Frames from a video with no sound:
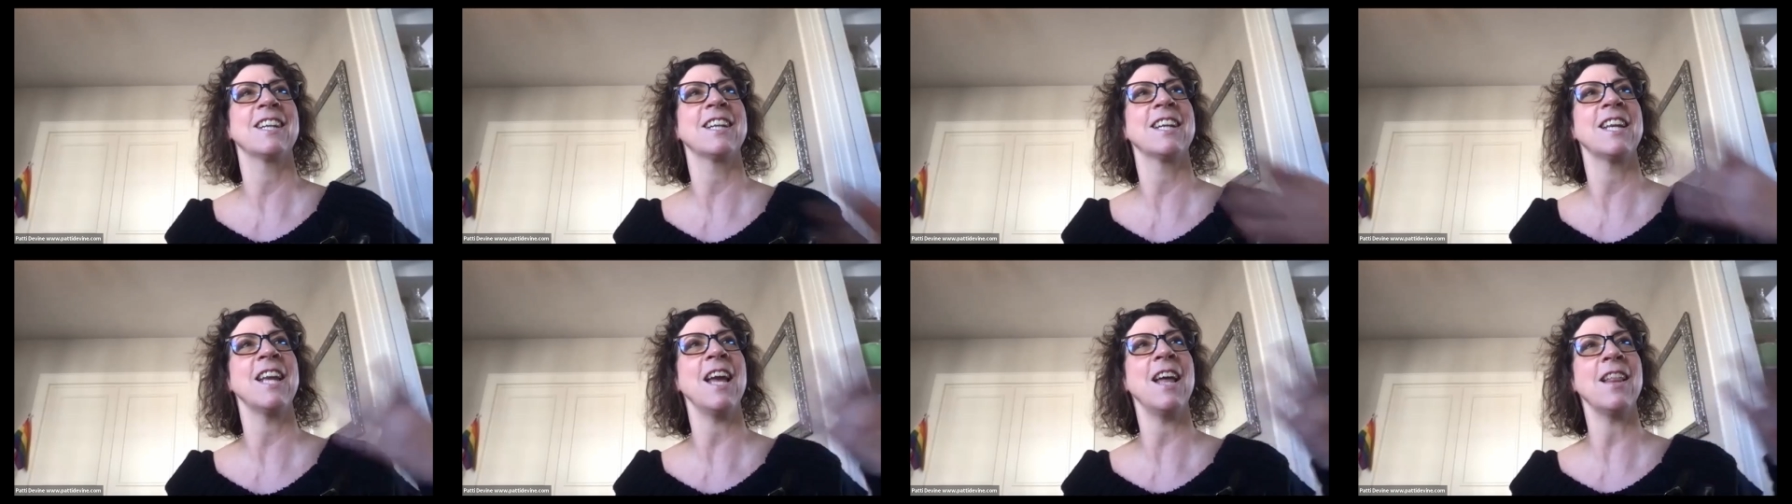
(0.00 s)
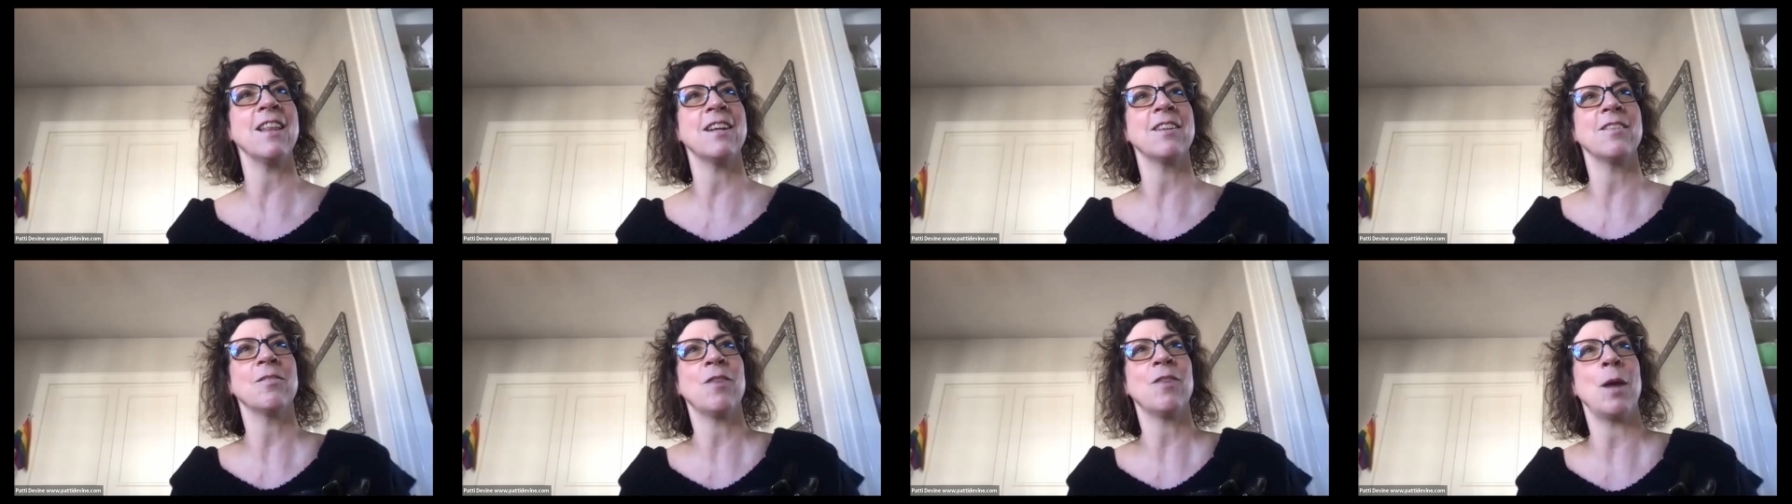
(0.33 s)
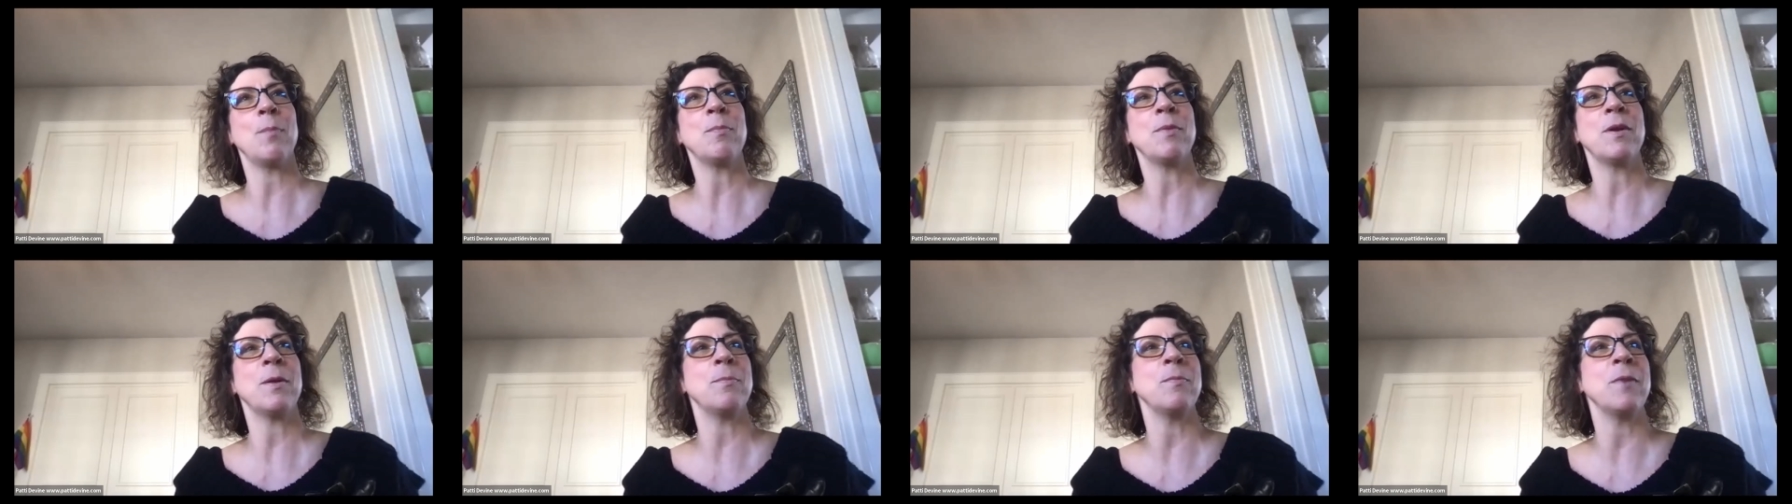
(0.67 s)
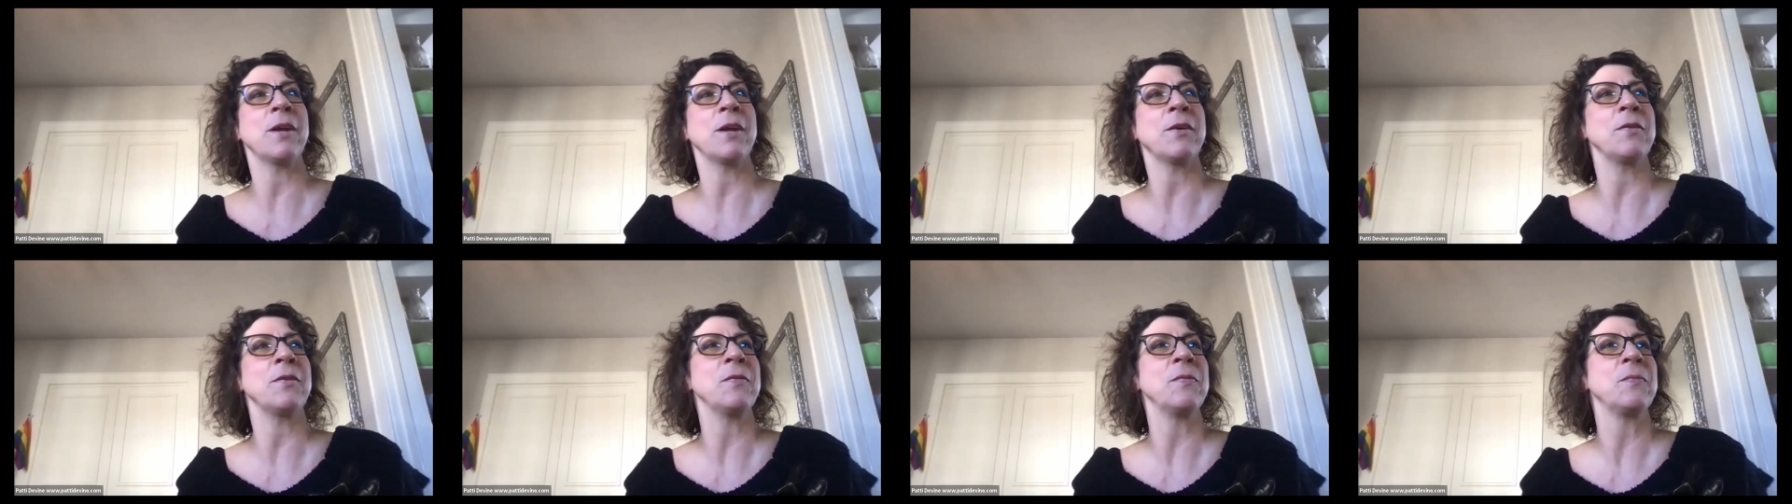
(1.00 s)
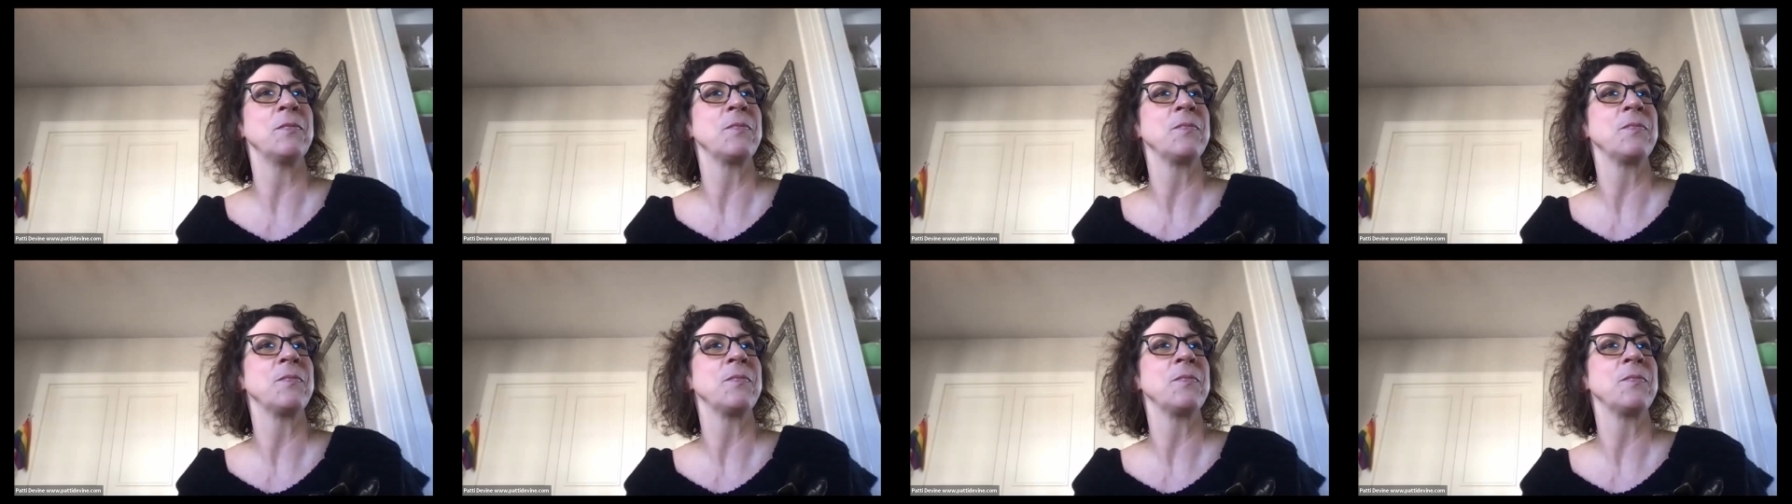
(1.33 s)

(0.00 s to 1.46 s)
yeah, wrap it up, Michael.